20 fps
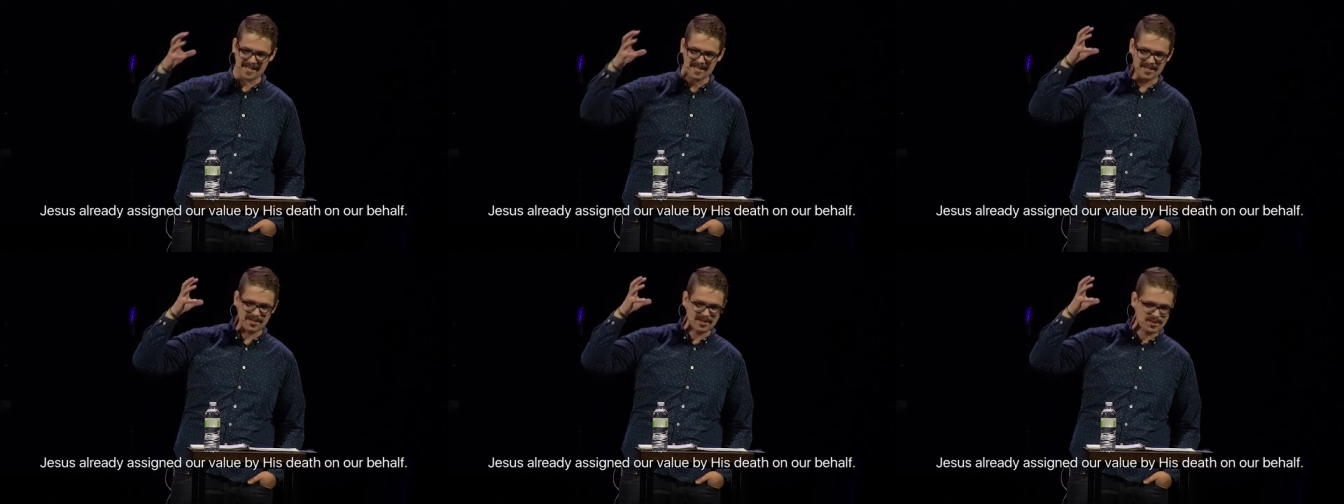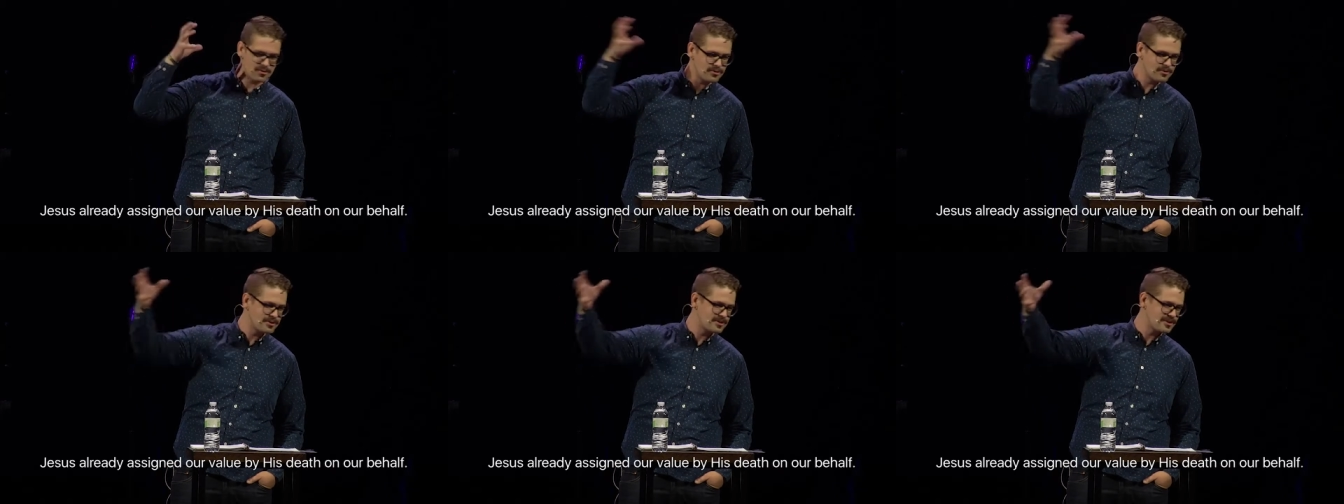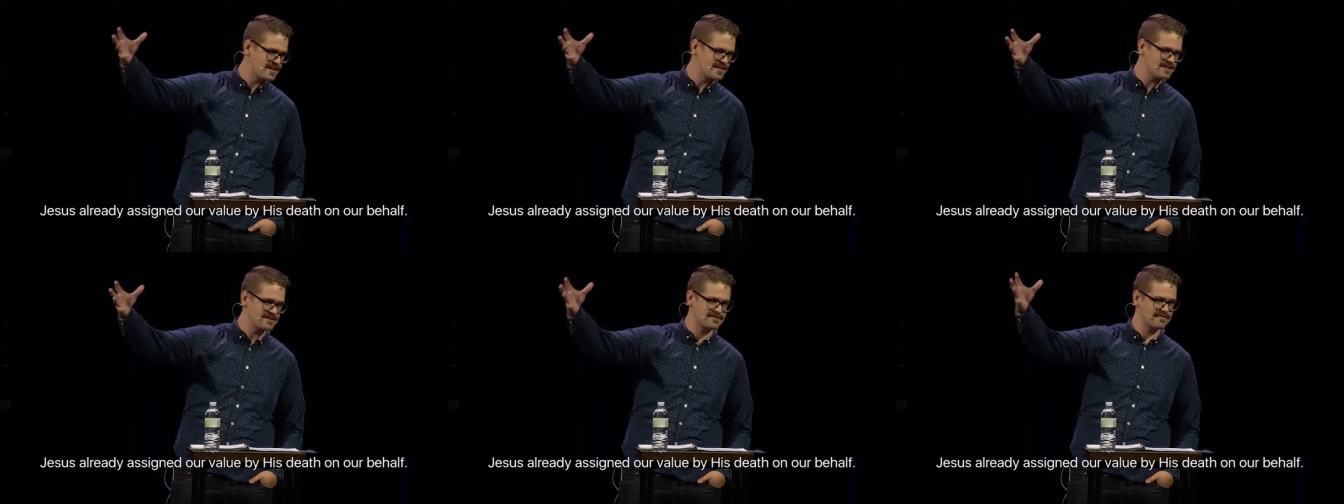
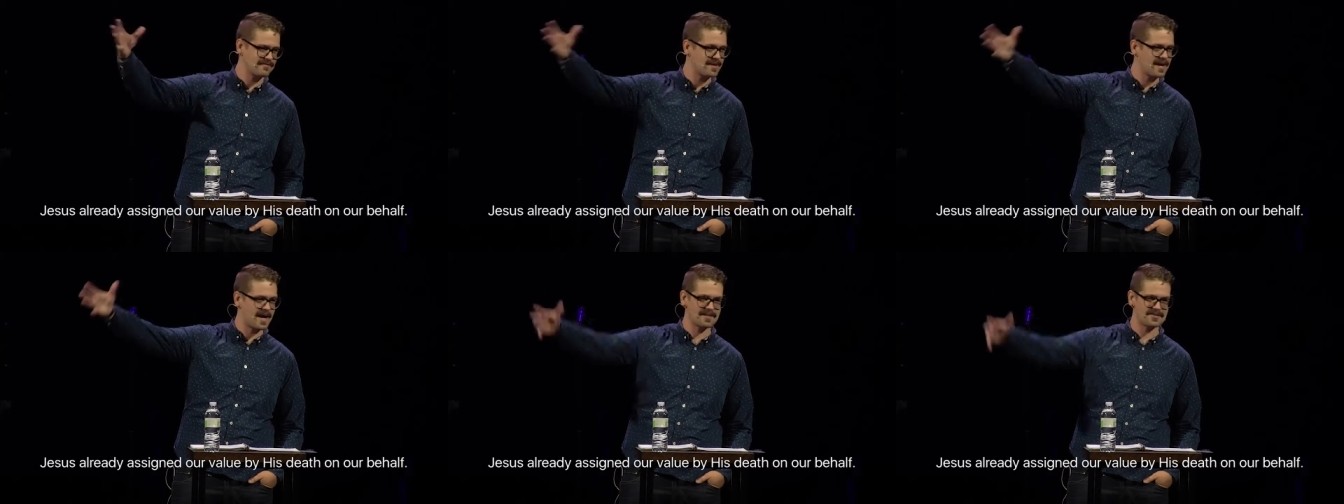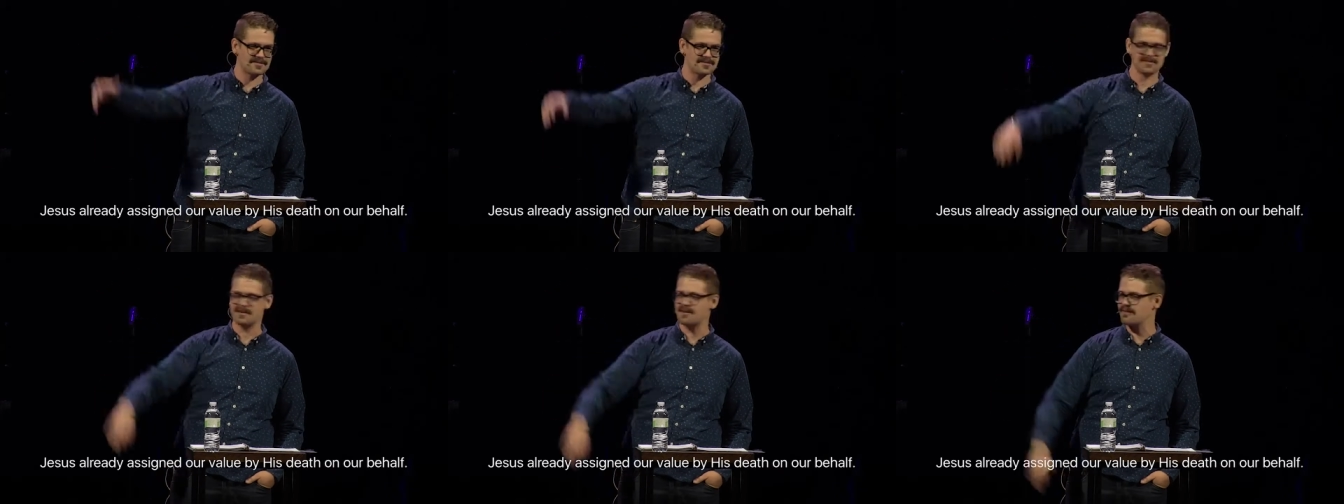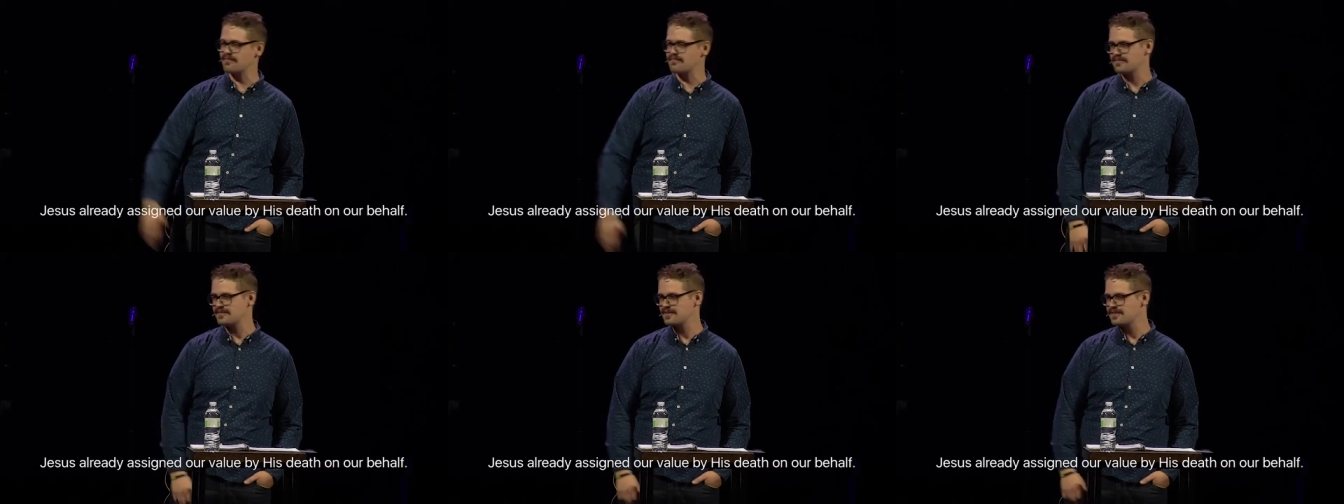hugeness of God's
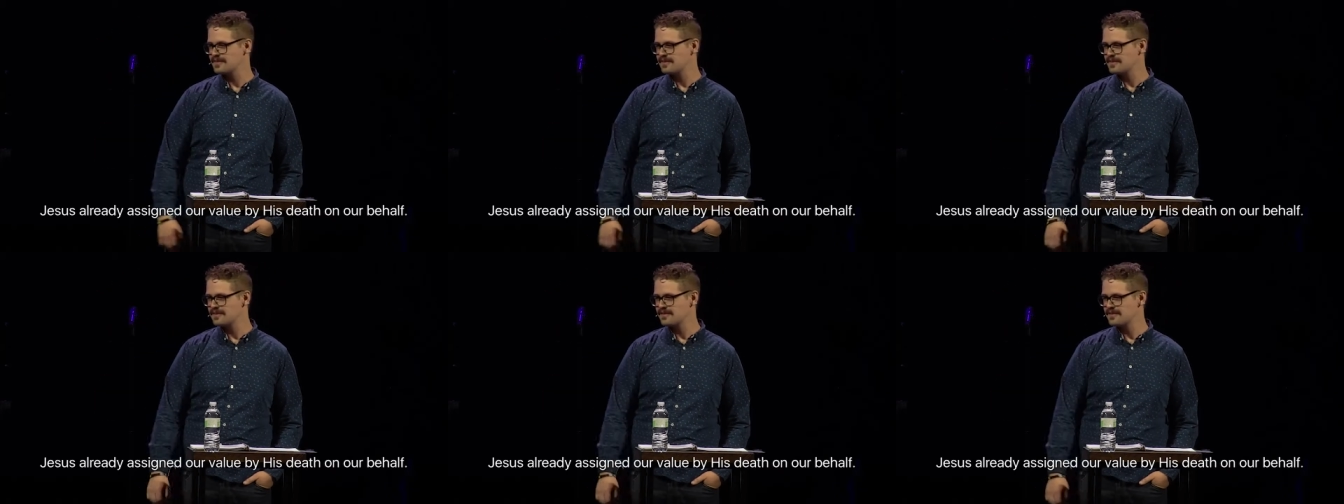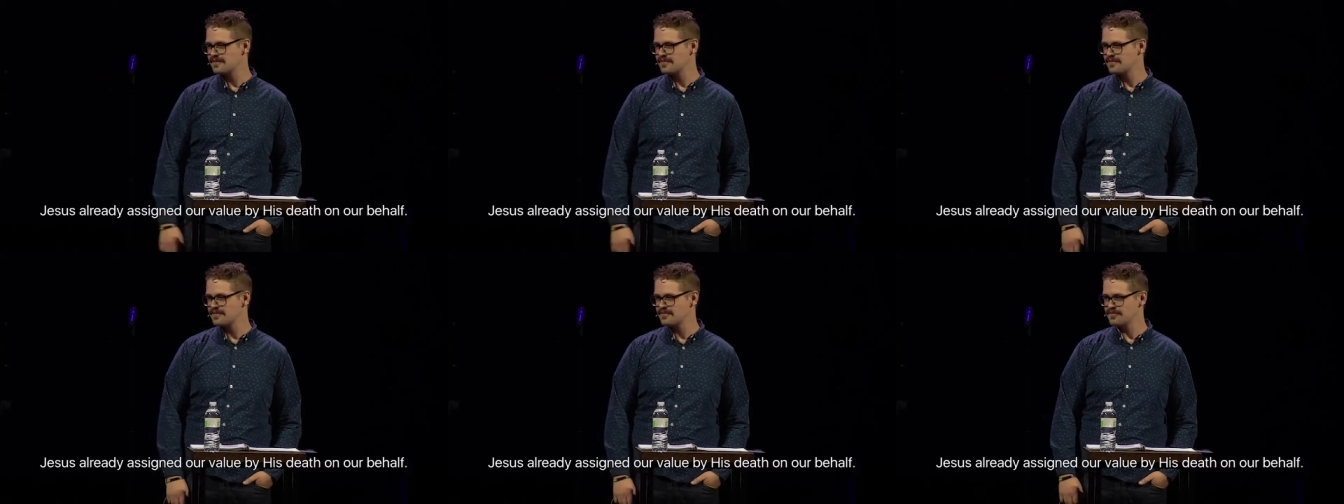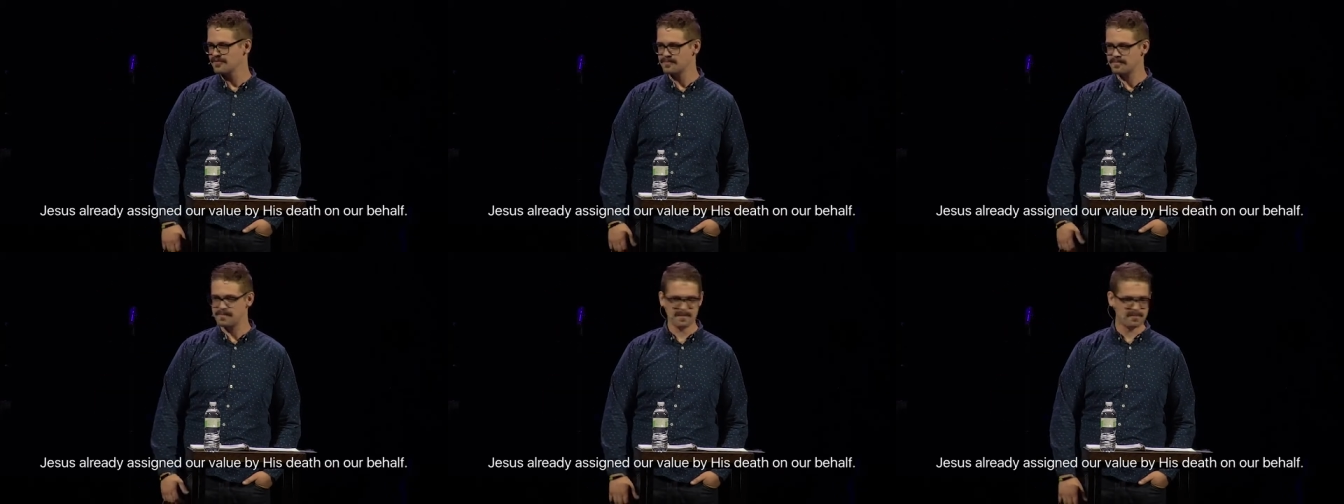love
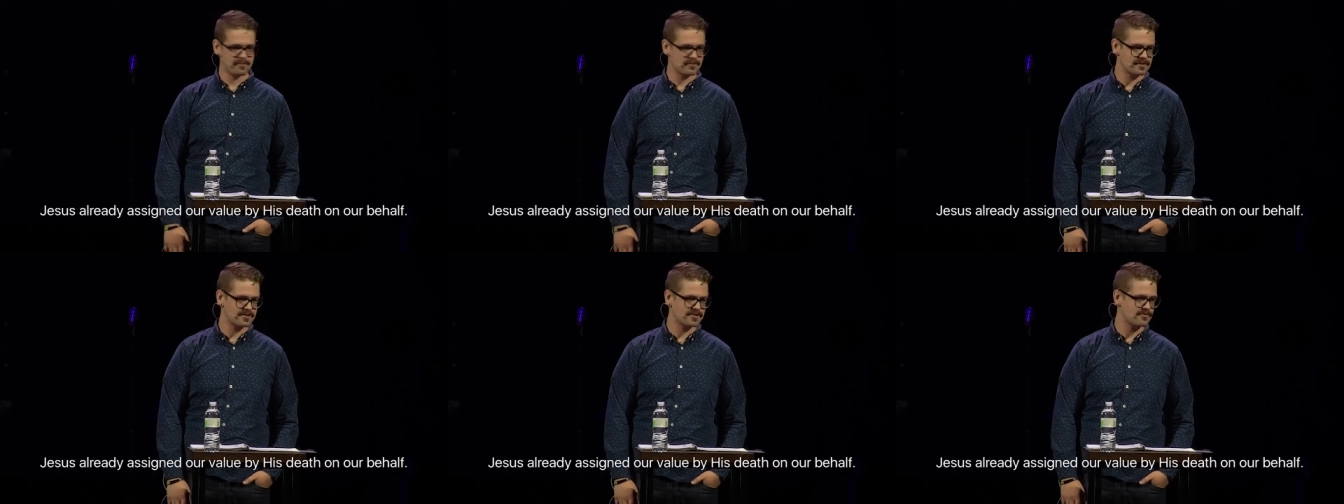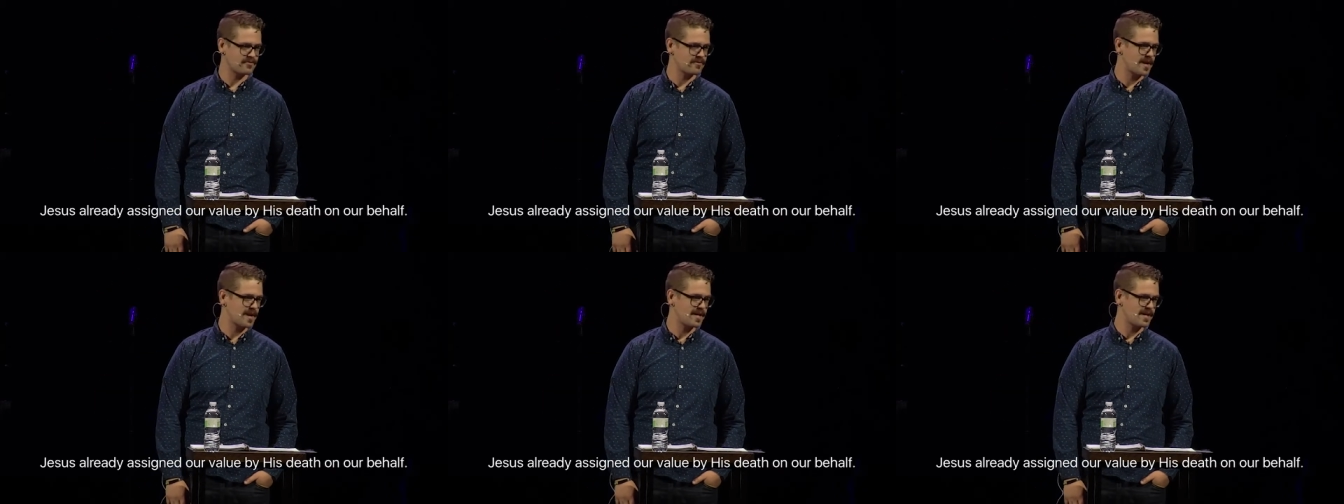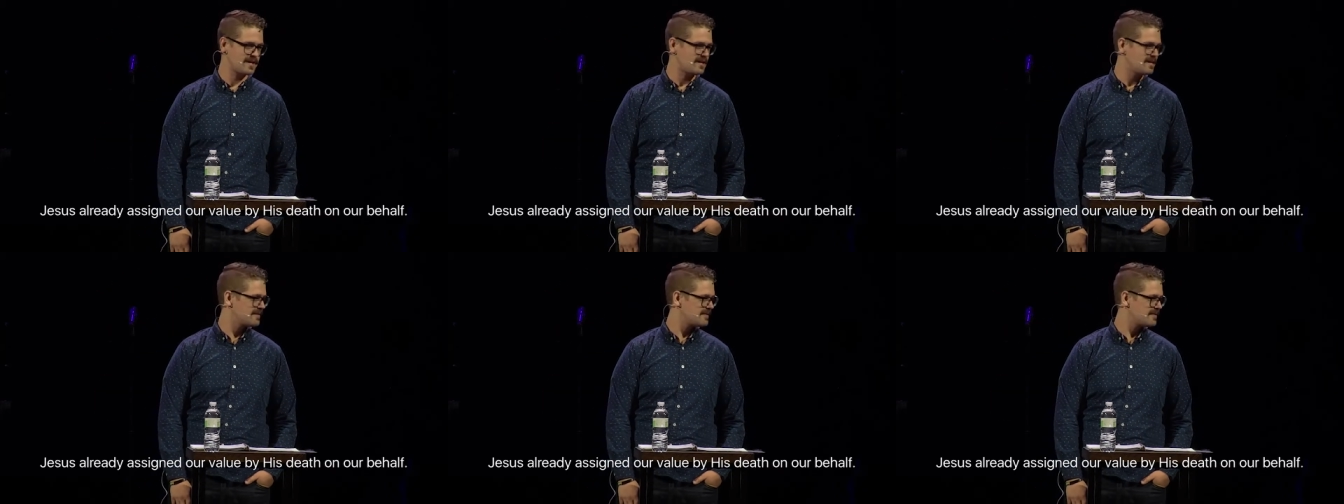for the people he's
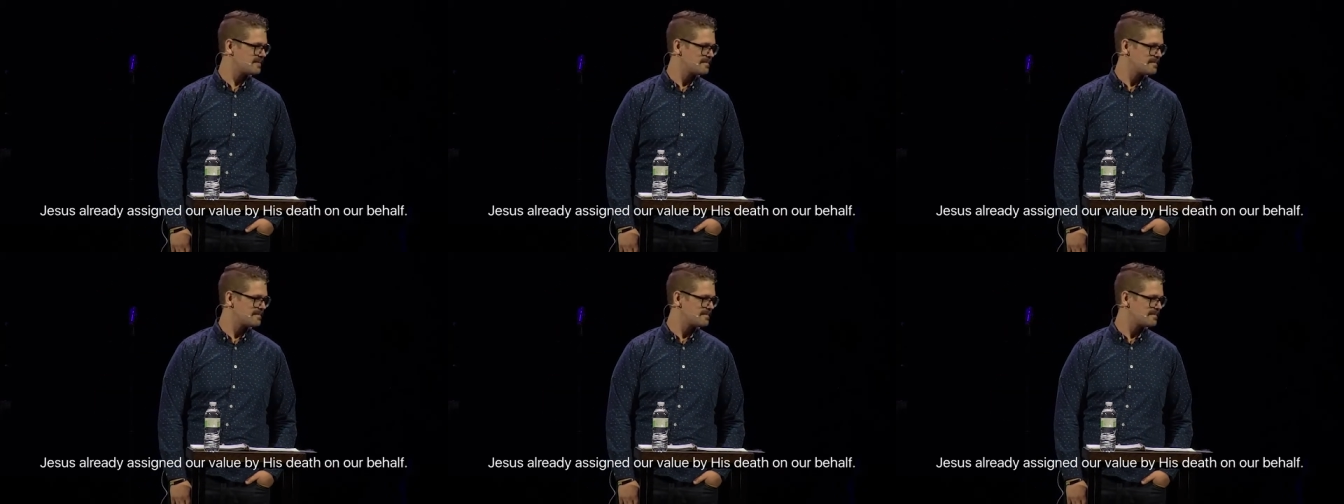created.